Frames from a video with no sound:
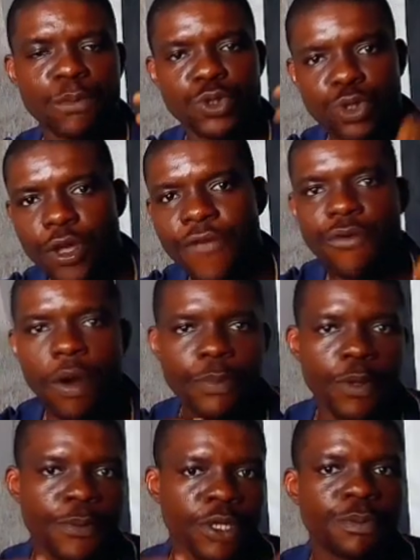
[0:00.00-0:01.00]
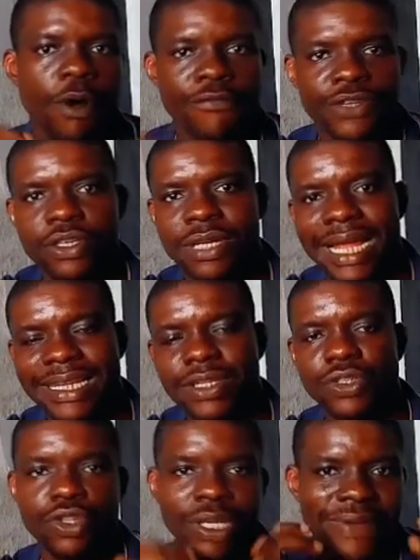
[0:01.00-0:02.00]
So if you want me to produce more videos like this,
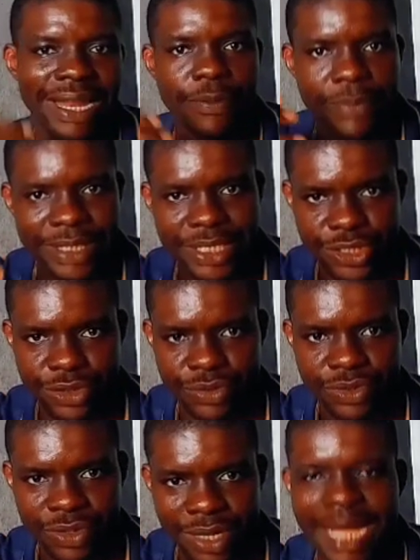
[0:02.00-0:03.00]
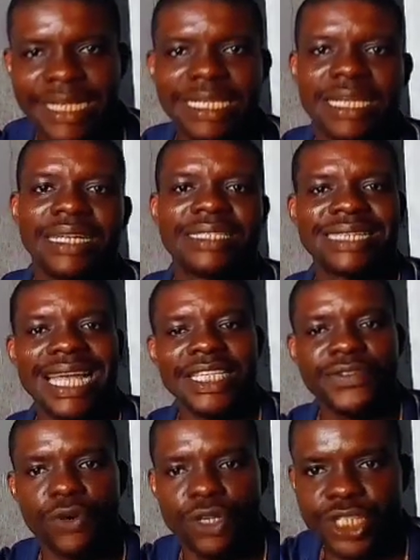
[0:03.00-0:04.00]
also leave a comment section, right?
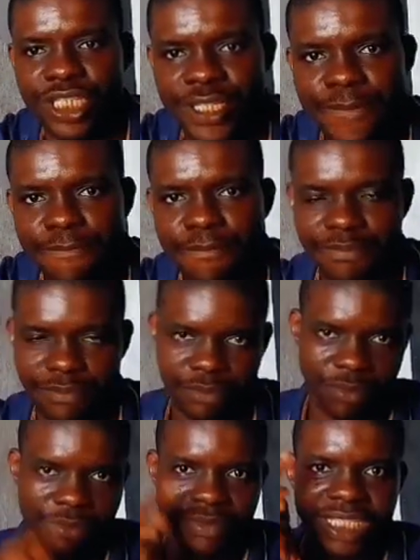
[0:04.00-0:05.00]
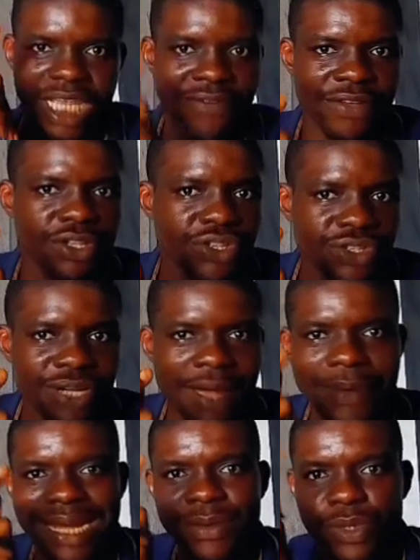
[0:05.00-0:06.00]
Thanks for watching. If you don't
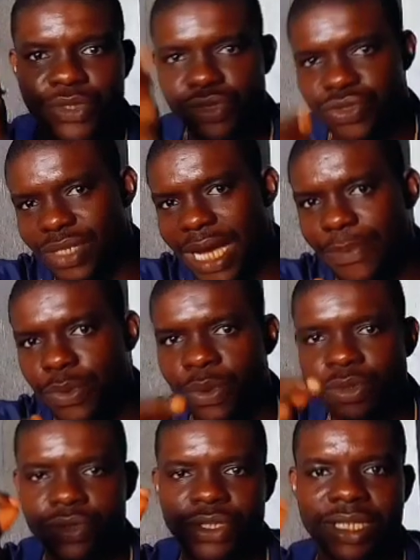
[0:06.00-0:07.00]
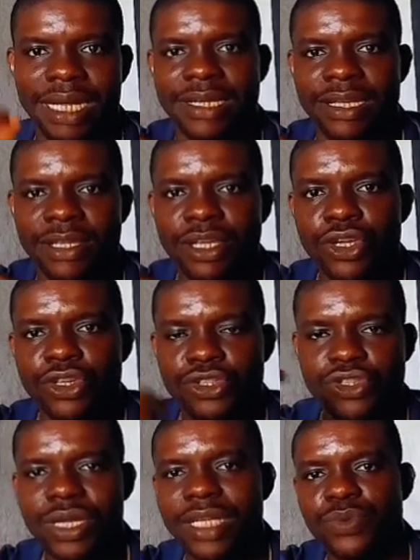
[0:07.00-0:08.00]
subscribe, kindly subscribe to this channel,
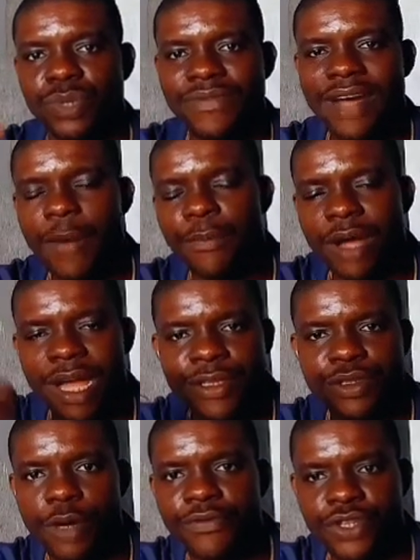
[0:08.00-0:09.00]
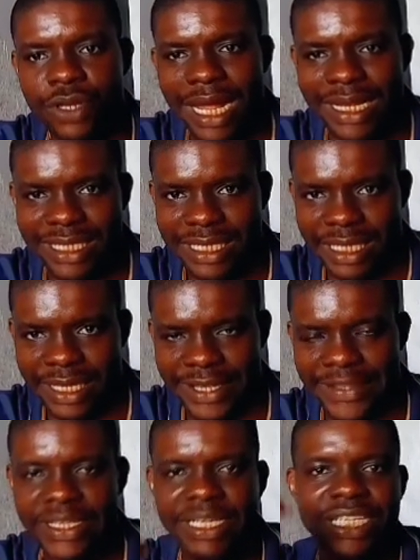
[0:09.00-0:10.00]
so that whenever I draw a video like this
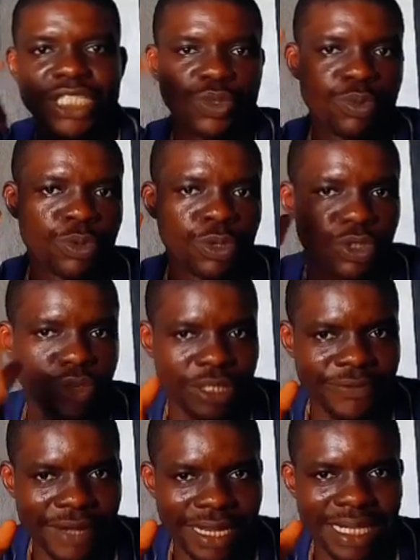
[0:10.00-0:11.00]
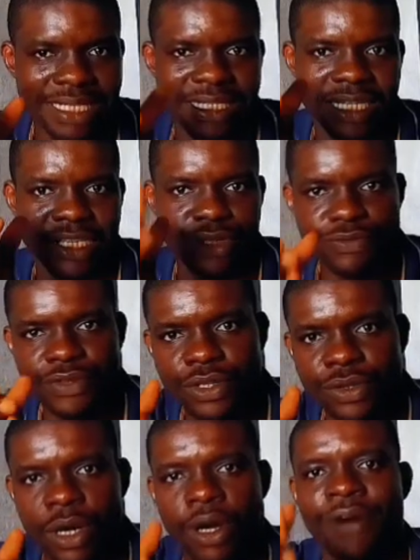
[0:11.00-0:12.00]
again, you will notify that a new
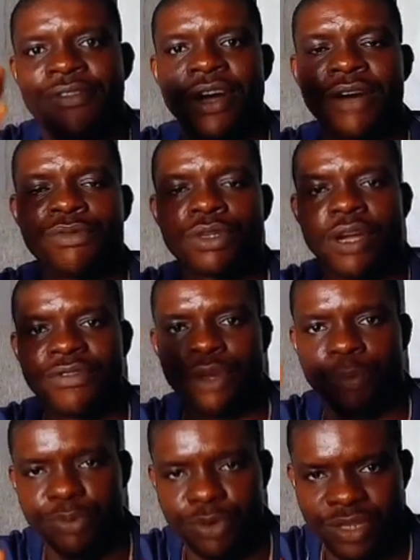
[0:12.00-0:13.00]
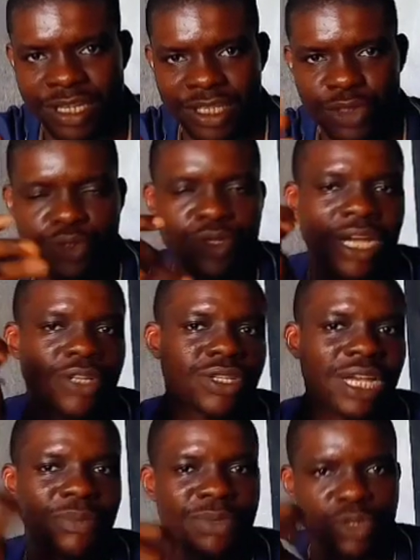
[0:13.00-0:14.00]
video of your uploaded, so that
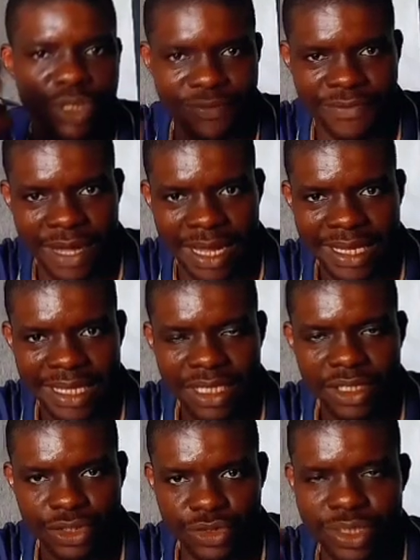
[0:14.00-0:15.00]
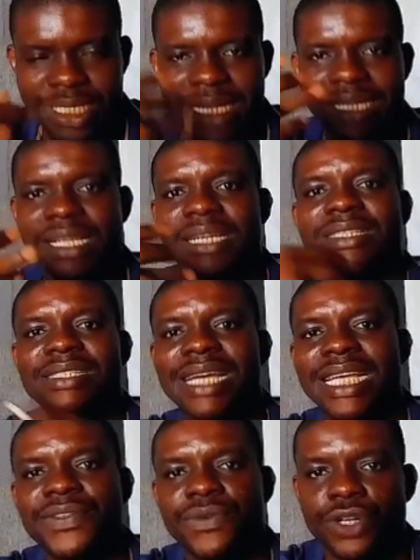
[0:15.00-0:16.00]
you'll be notified. Do you understand?
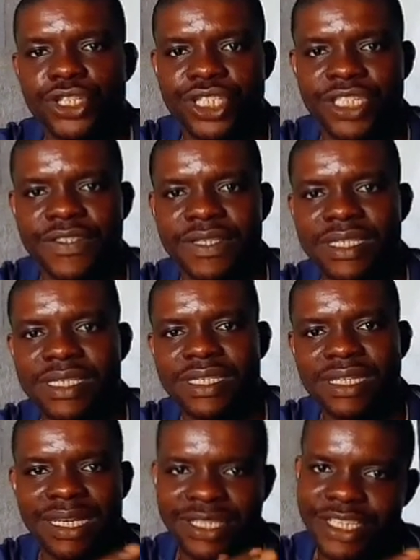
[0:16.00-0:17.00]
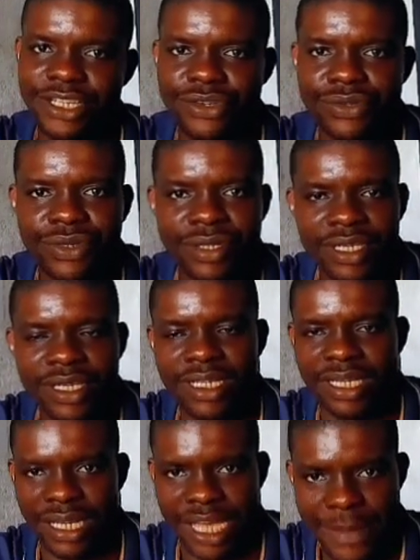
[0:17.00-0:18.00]
Thanks for watching. I'll see you
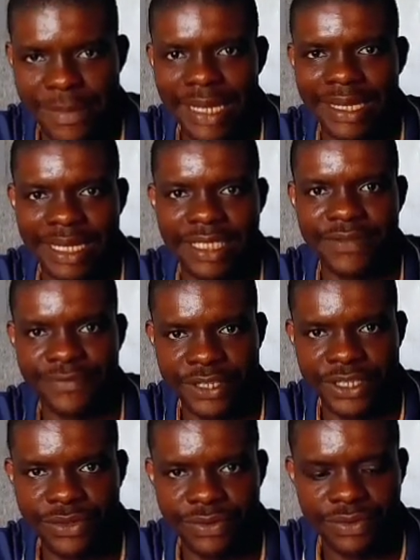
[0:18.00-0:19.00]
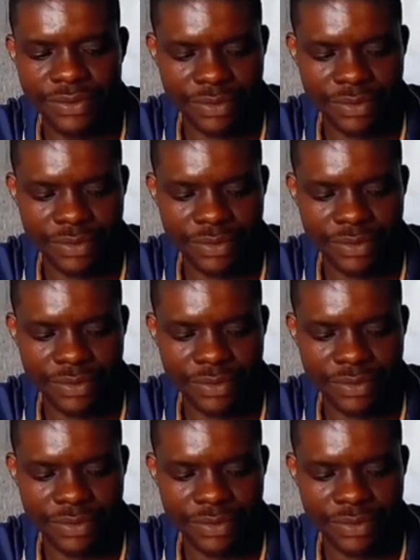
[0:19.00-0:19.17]
in my next video.